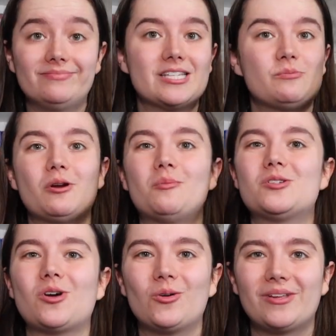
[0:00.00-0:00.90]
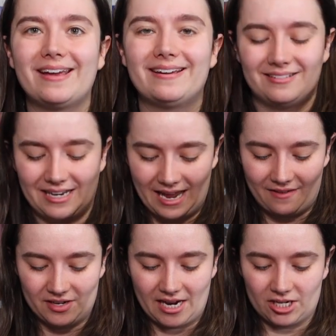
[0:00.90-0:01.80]
It's been almost a whole year and I
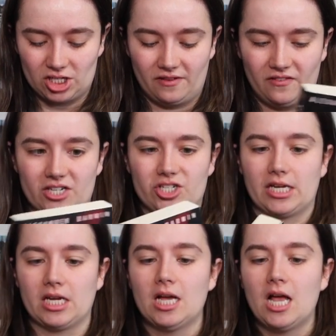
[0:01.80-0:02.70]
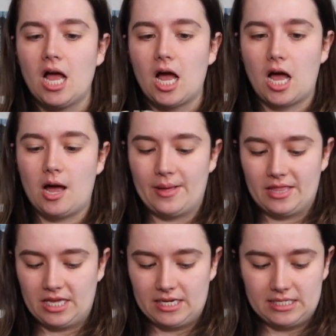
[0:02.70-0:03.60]
haven't actually finished it. Um,
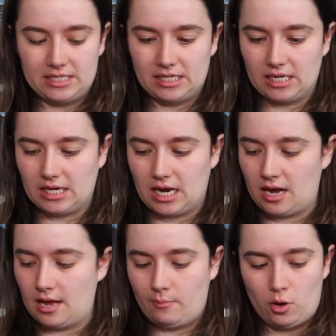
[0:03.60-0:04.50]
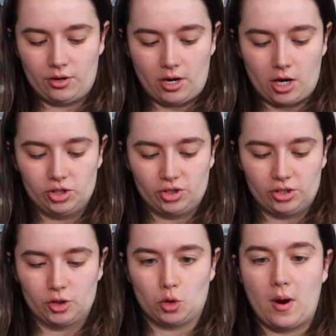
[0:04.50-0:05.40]
this I am on
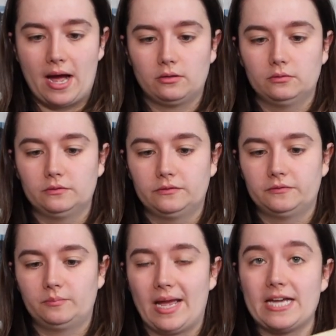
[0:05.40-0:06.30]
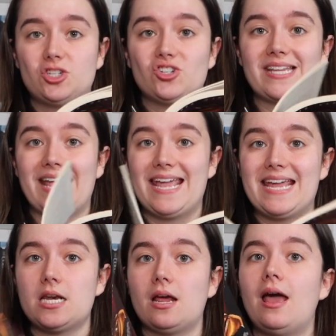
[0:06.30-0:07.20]
112 pages
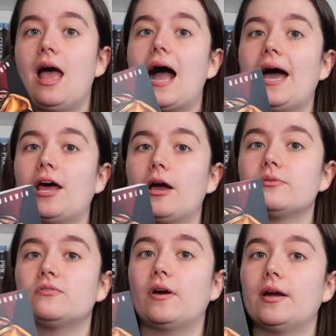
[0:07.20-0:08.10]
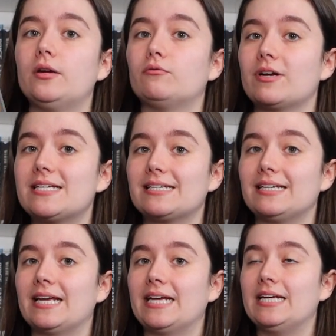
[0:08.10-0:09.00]
in and I was very
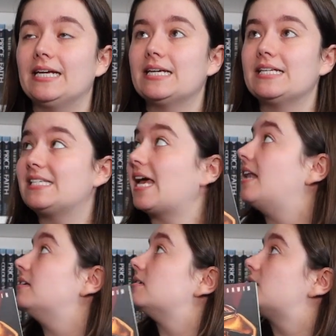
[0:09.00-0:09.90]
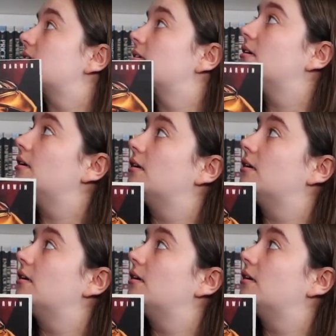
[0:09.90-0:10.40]
recently sent